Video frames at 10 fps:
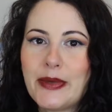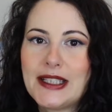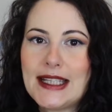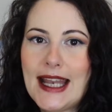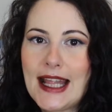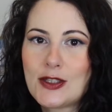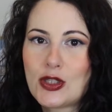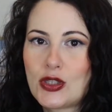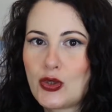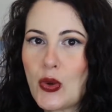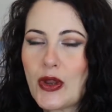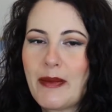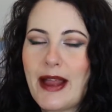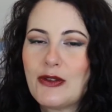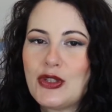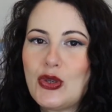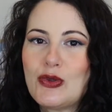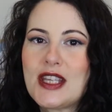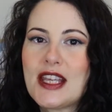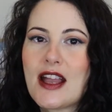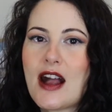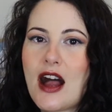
but let's talk about using